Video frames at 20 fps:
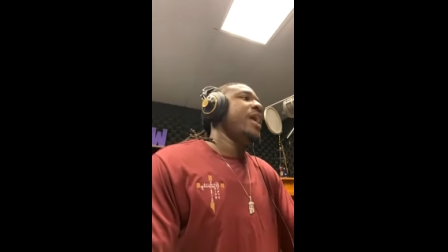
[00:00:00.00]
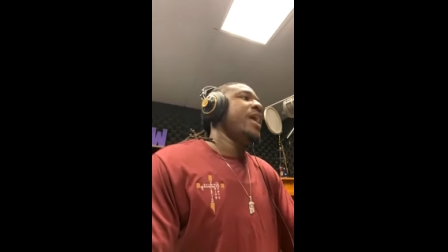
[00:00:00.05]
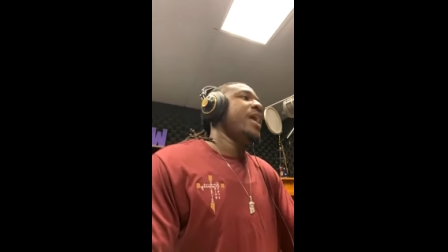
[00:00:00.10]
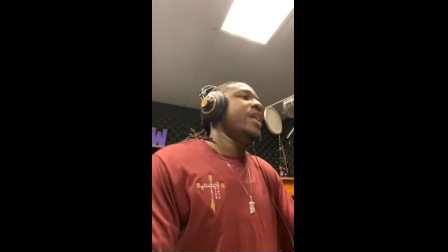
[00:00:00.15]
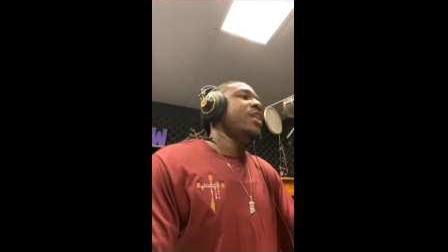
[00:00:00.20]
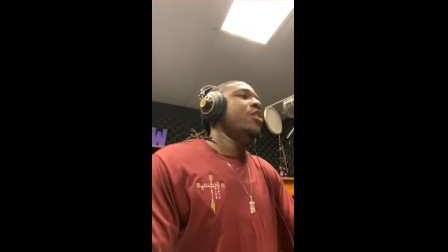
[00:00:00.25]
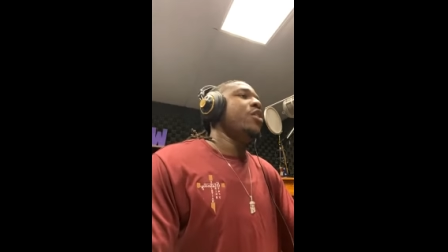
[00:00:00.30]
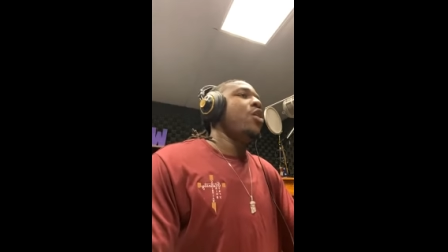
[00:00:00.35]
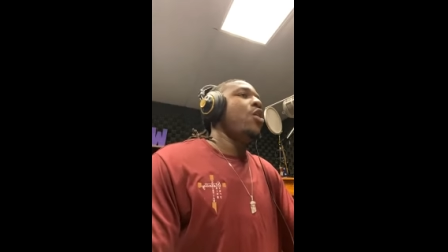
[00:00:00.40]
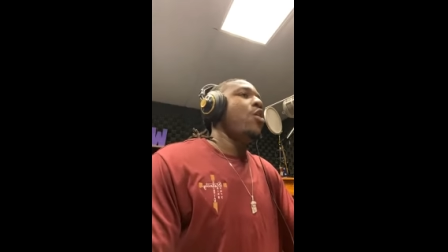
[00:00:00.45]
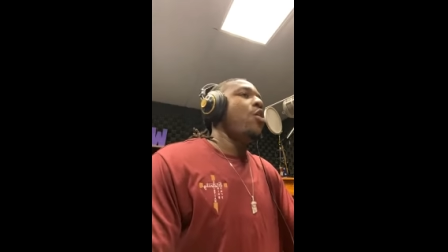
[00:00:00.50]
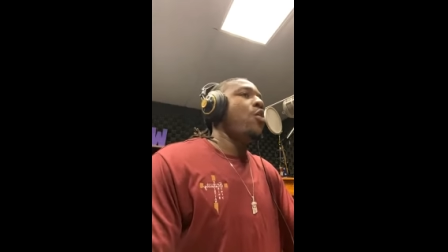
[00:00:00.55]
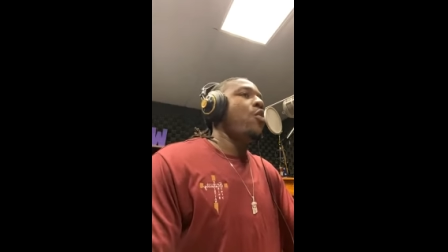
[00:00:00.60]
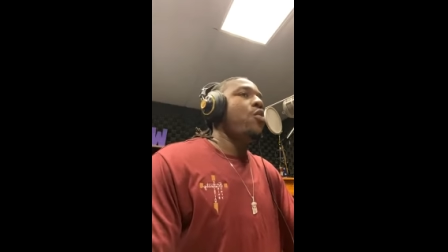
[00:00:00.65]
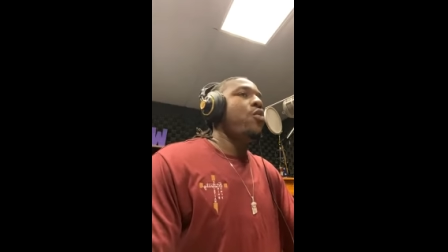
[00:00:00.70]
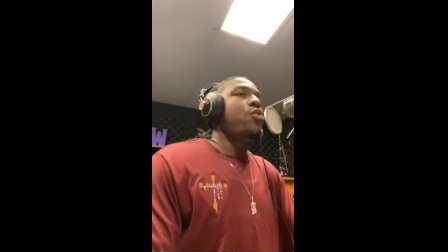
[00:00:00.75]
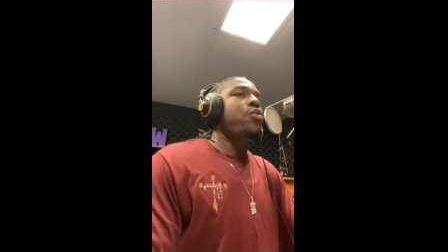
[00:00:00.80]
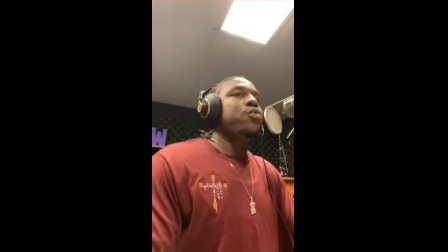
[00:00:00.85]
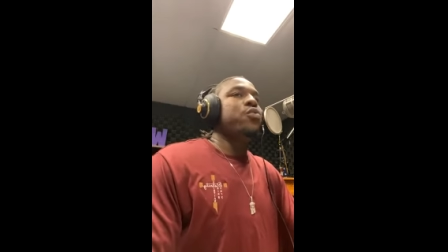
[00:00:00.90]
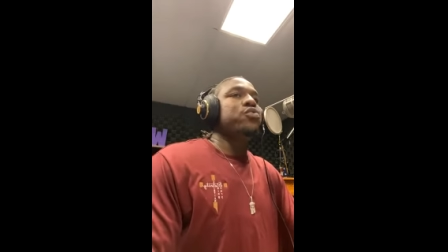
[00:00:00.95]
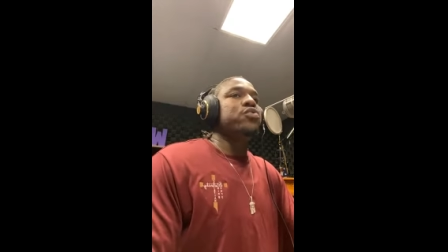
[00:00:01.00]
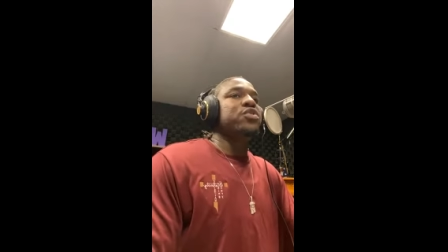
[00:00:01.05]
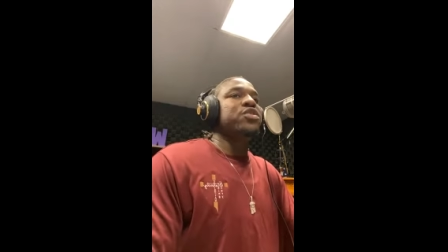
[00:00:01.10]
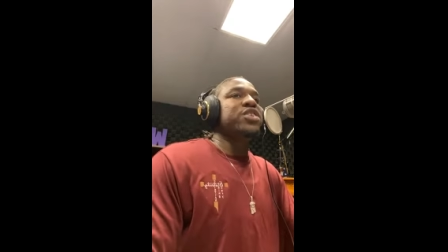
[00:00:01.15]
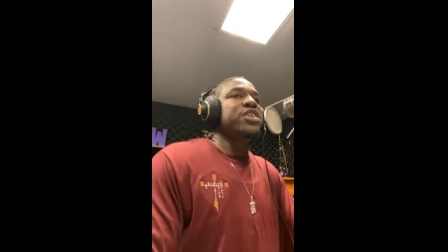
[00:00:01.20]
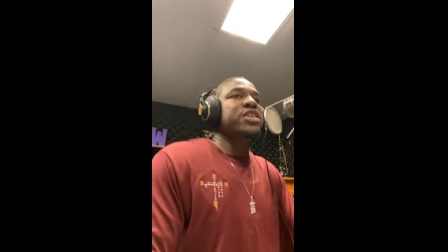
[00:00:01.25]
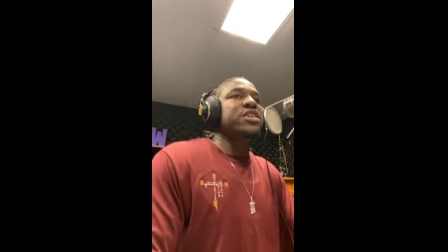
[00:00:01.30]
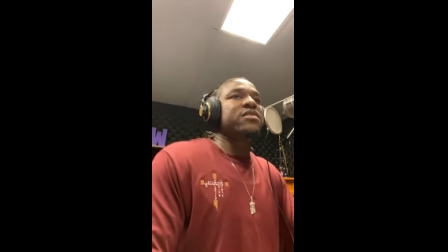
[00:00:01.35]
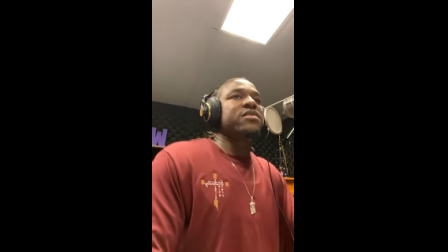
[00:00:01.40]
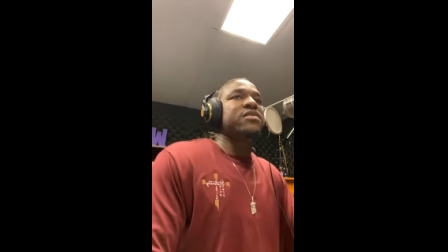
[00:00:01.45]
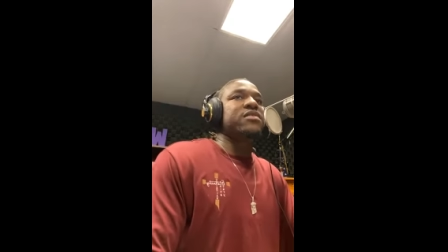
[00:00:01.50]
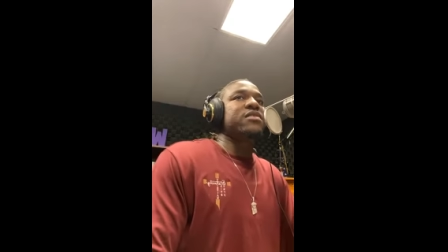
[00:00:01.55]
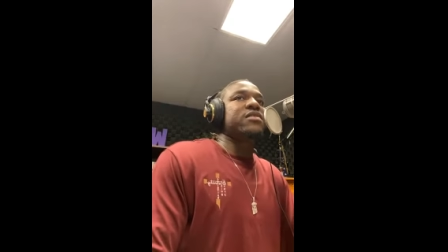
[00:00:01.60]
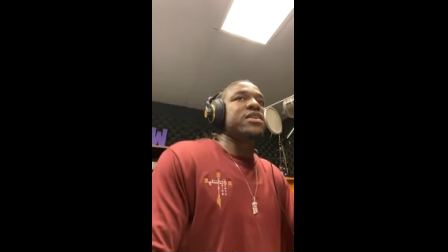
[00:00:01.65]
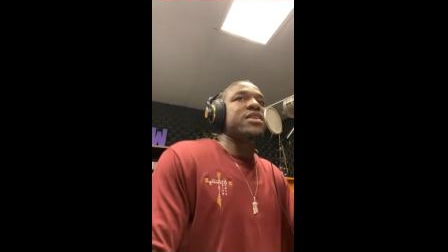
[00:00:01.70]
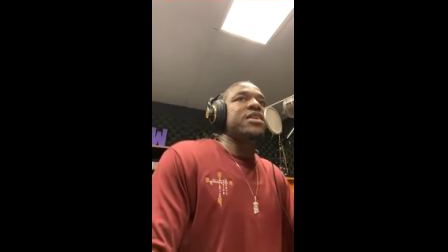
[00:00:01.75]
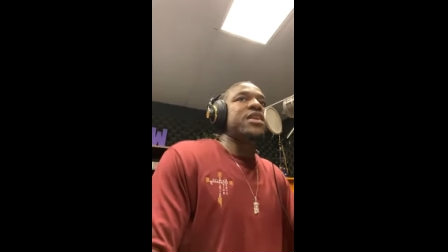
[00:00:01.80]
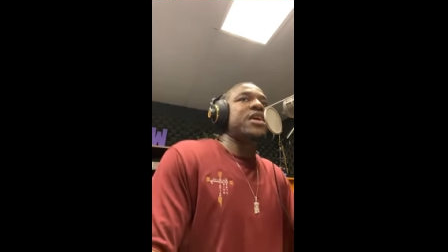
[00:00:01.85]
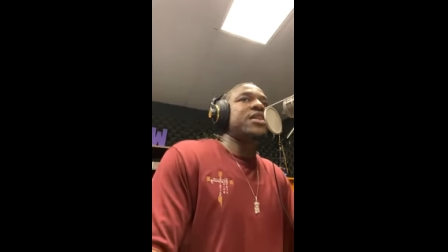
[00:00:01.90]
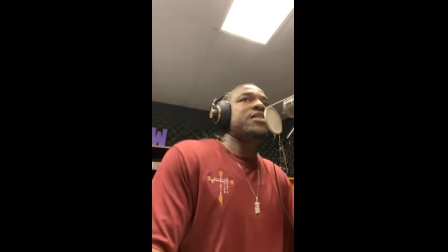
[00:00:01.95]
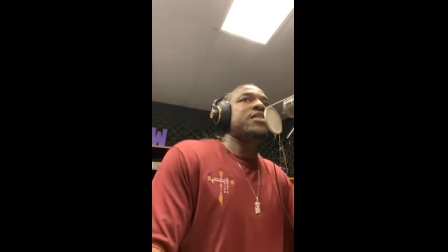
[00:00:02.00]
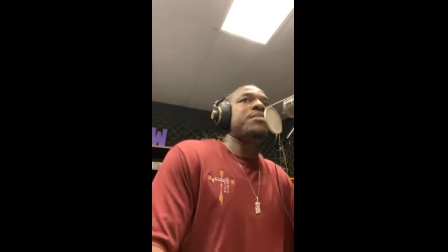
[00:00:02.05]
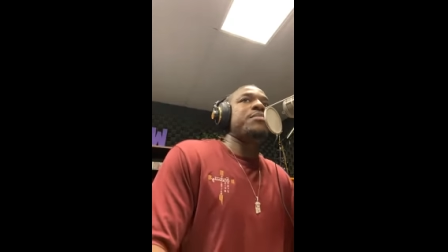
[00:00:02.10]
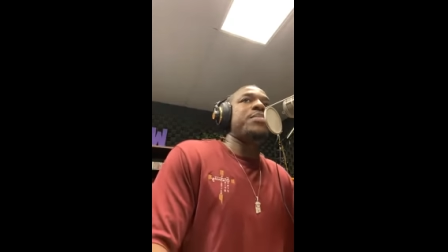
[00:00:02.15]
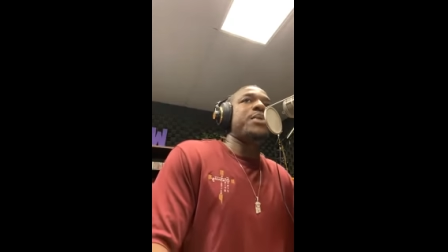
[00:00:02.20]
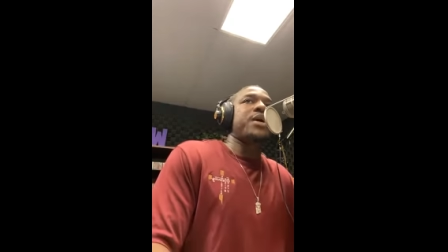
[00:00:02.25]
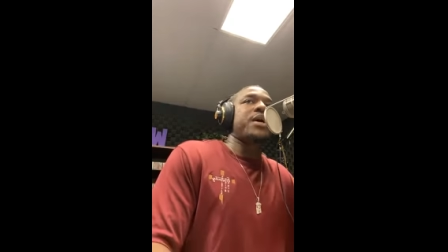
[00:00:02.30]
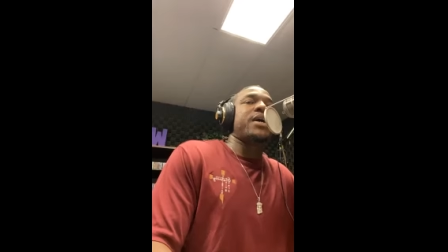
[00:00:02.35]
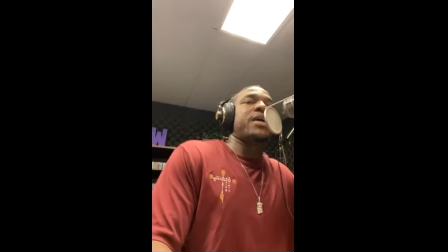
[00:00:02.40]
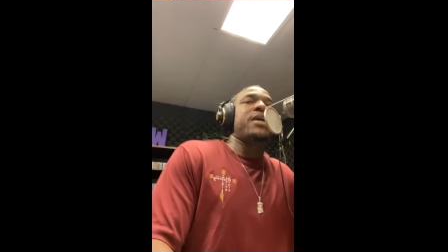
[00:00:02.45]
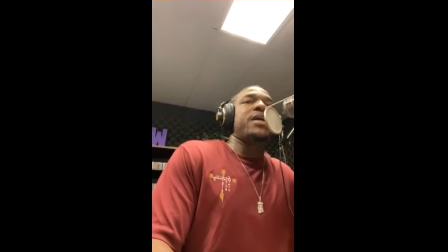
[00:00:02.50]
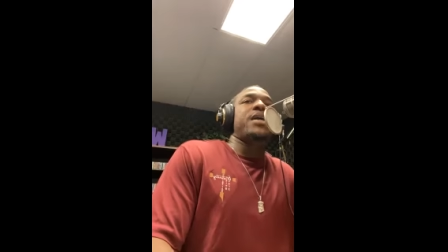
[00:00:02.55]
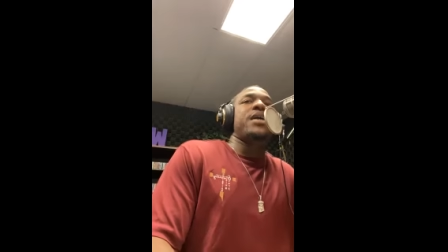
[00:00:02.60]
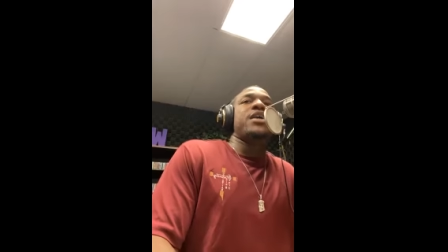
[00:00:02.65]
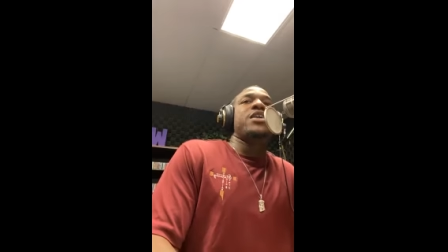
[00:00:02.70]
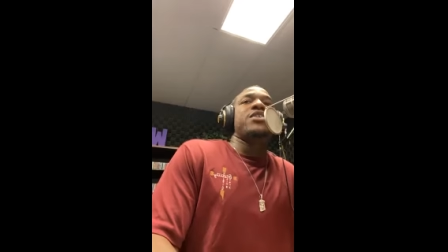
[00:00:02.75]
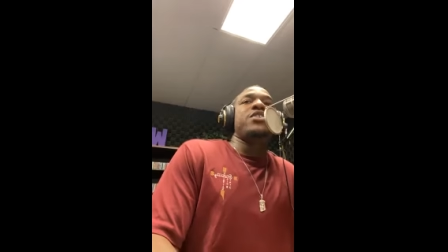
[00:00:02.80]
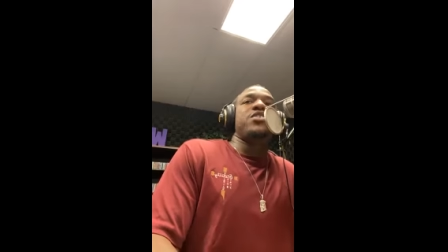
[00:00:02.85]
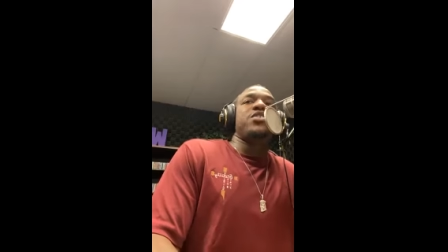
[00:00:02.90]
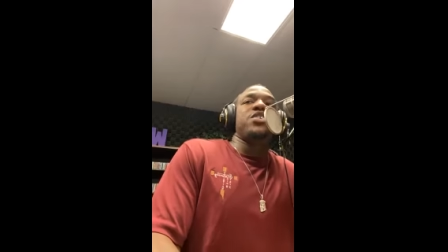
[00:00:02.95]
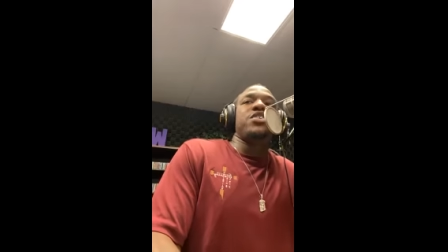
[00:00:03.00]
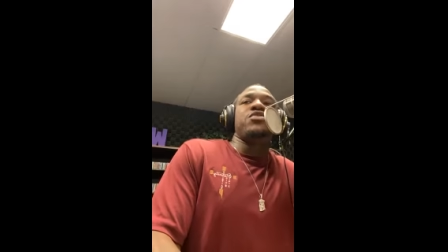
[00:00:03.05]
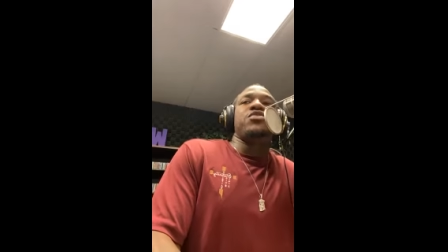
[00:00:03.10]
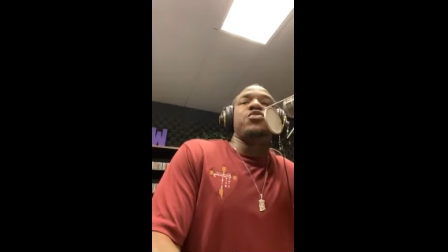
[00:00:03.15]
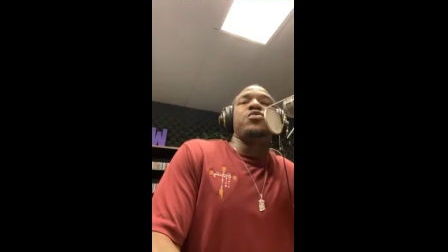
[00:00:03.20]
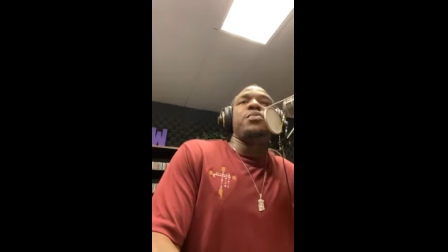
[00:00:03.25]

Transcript: in the whole Jesus and nothing but Jesus.